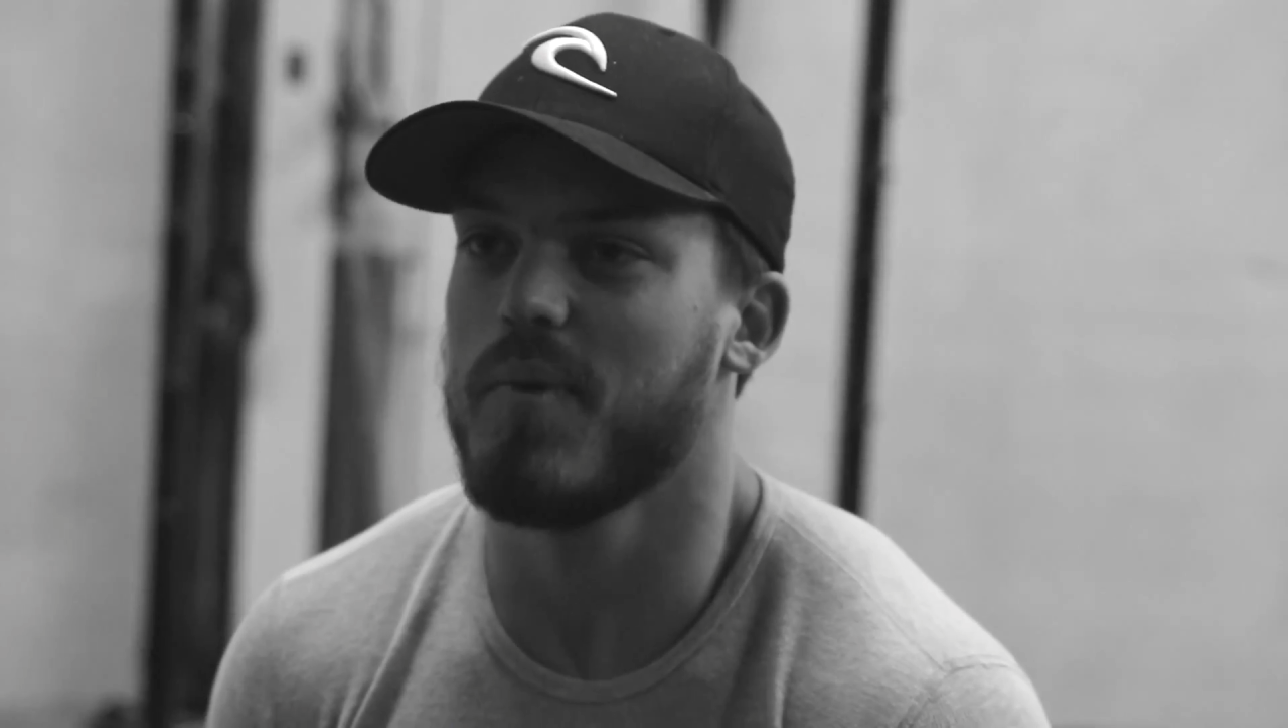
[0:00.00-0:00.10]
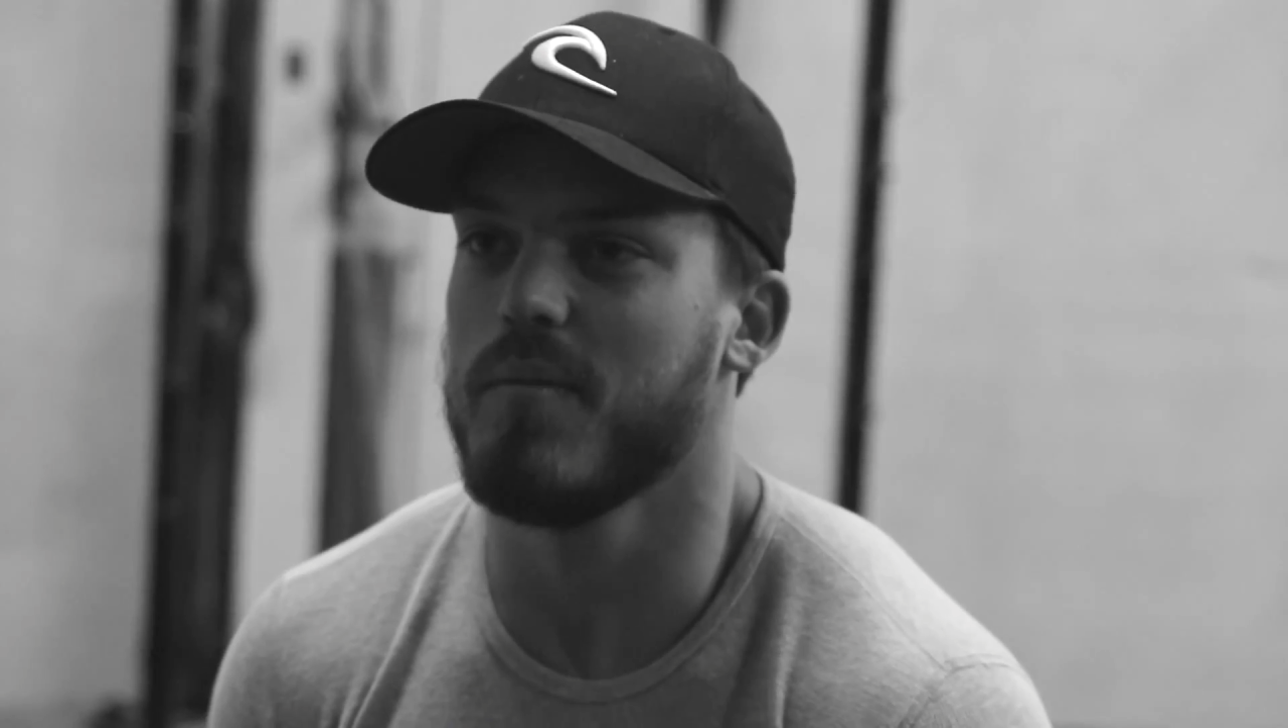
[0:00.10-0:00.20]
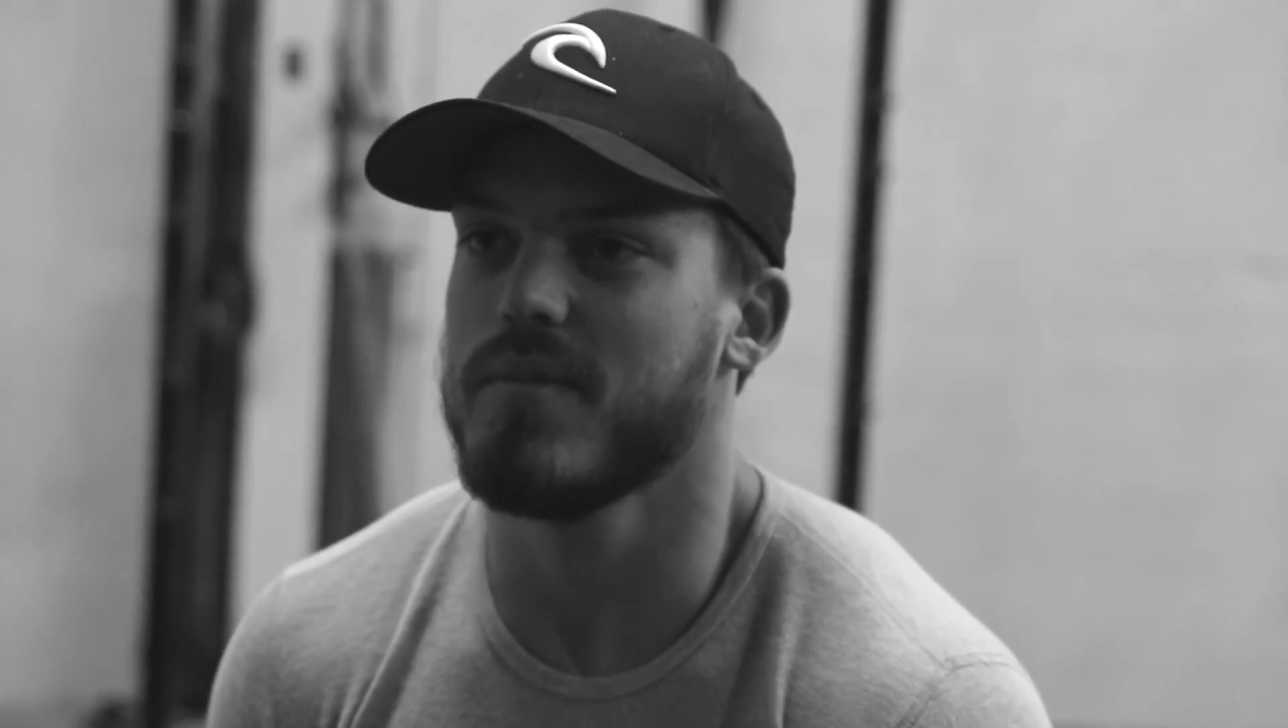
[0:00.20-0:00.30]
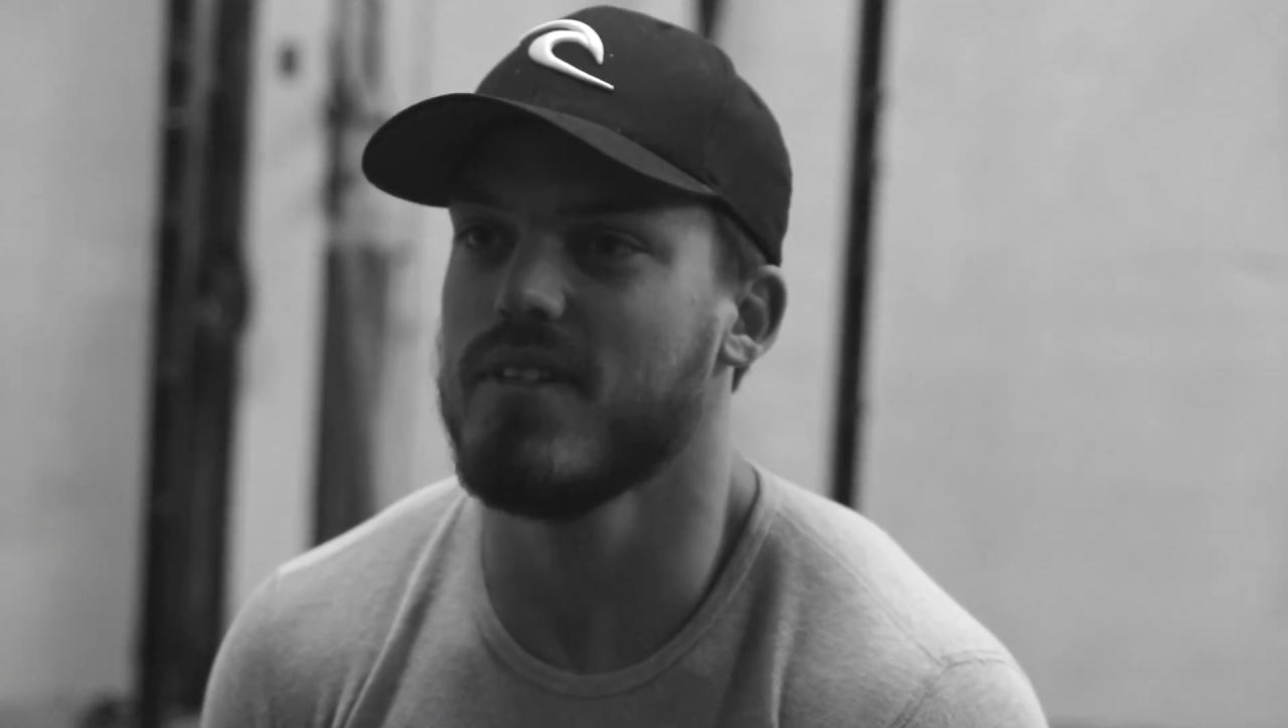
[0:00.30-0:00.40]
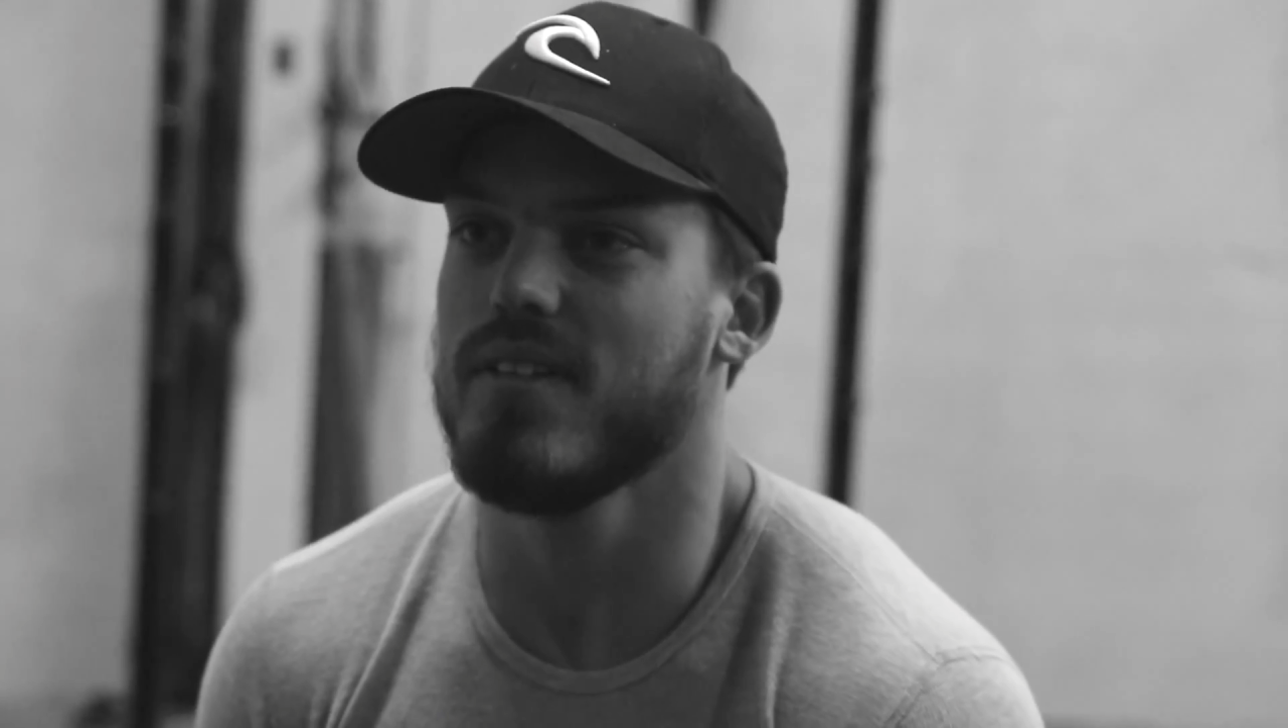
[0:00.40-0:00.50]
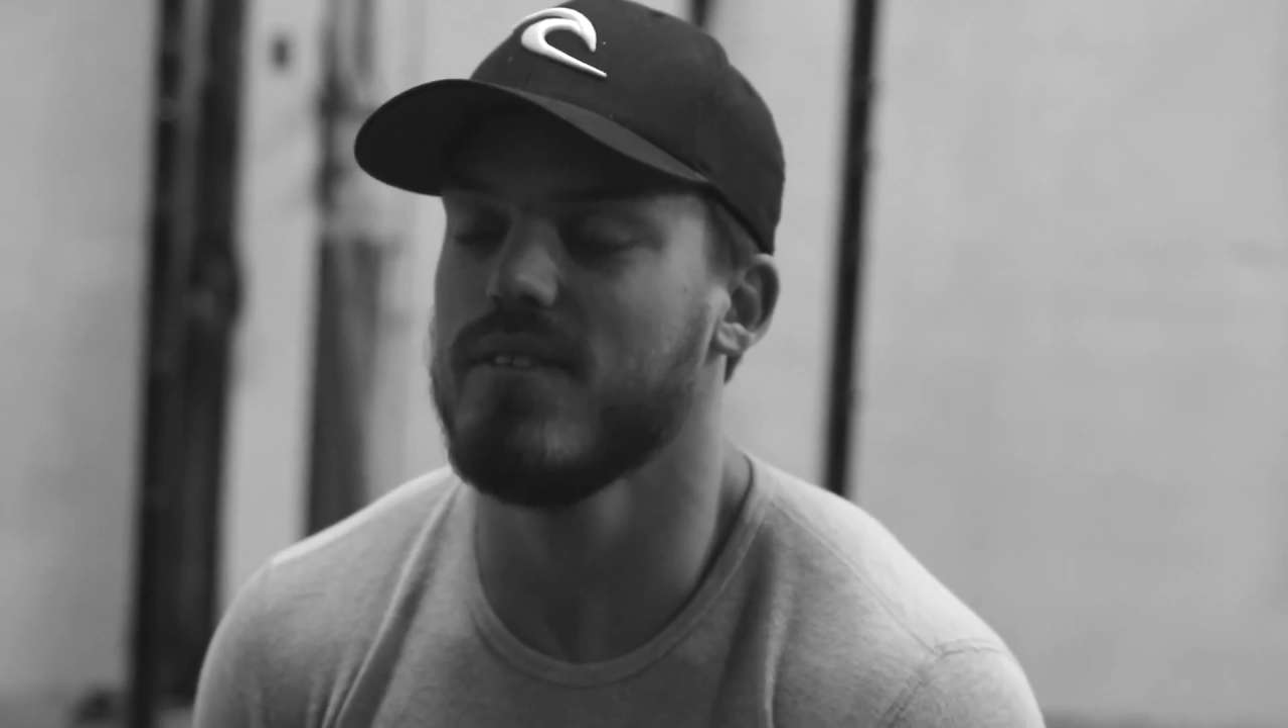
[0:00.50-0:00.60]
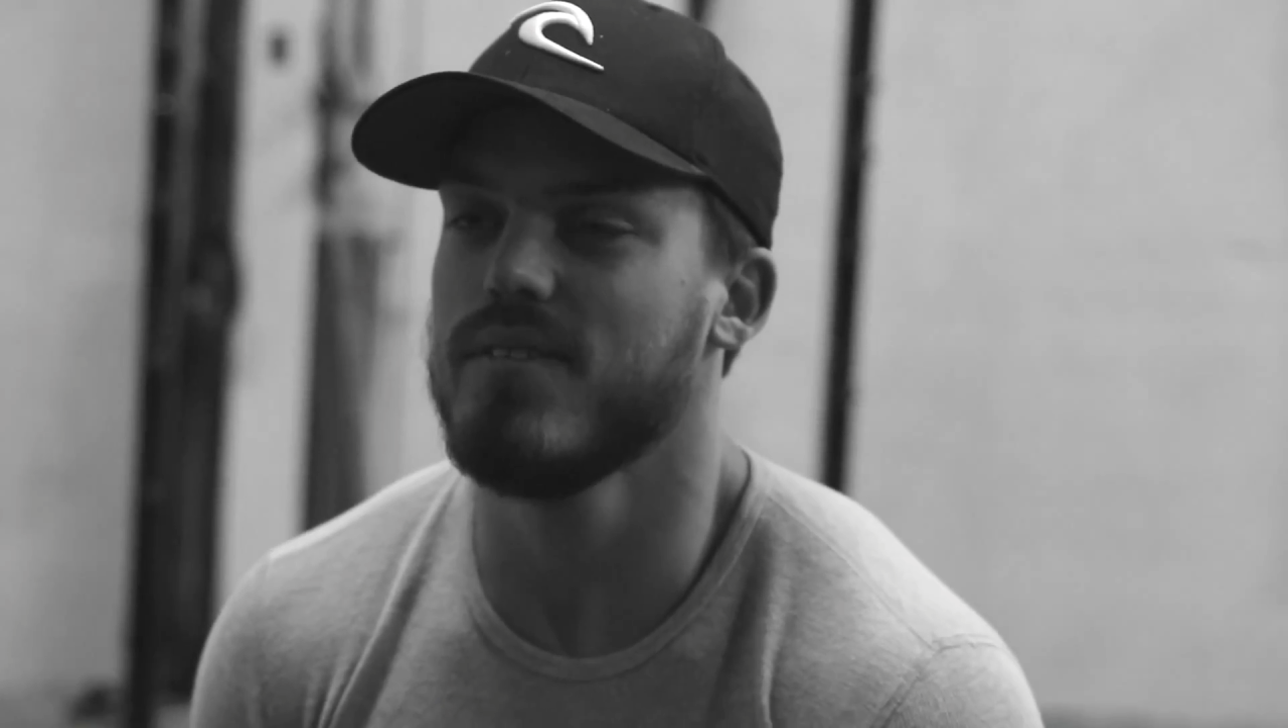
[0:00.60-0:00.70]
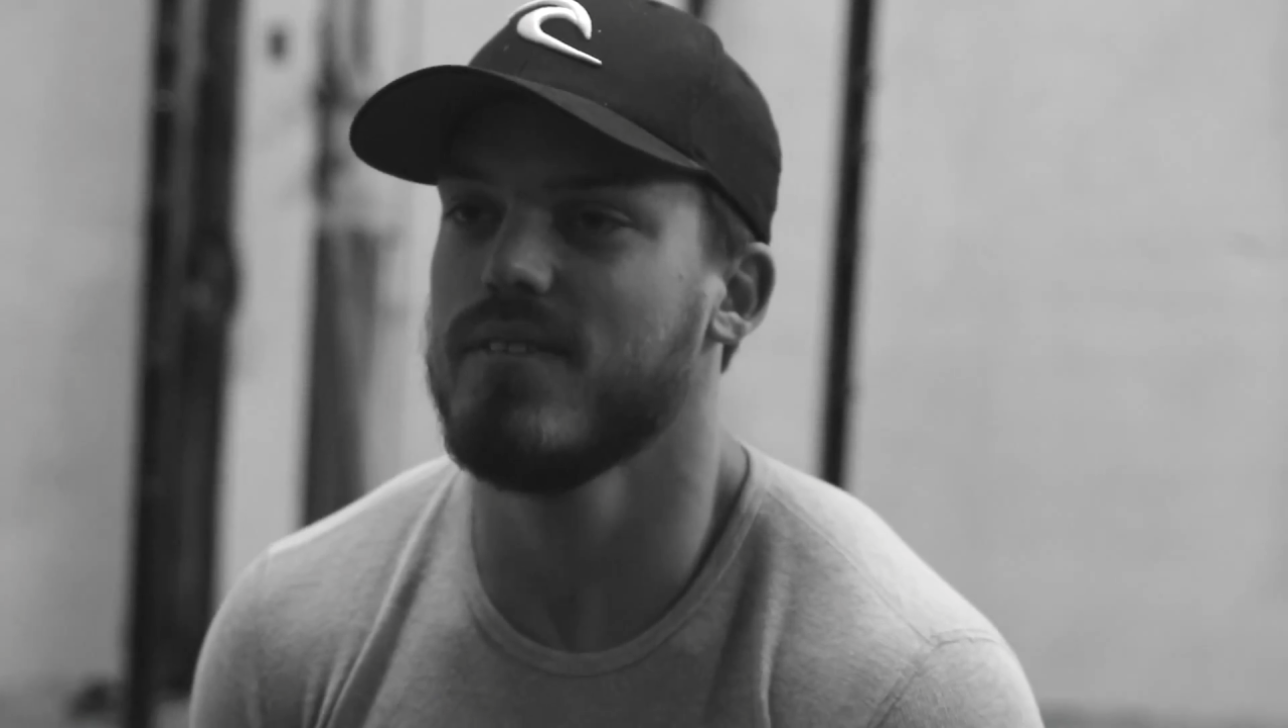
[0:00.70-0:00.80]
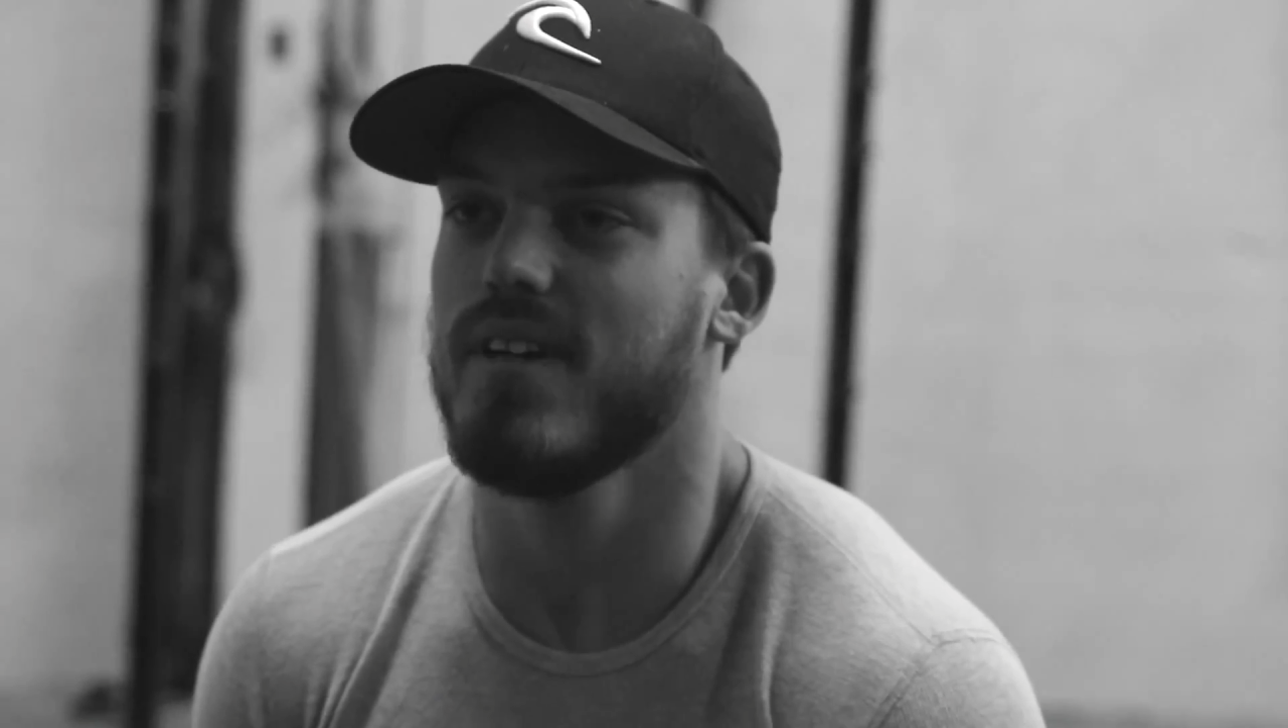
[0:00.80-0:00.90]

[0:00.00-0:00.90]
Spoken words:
pumped into you,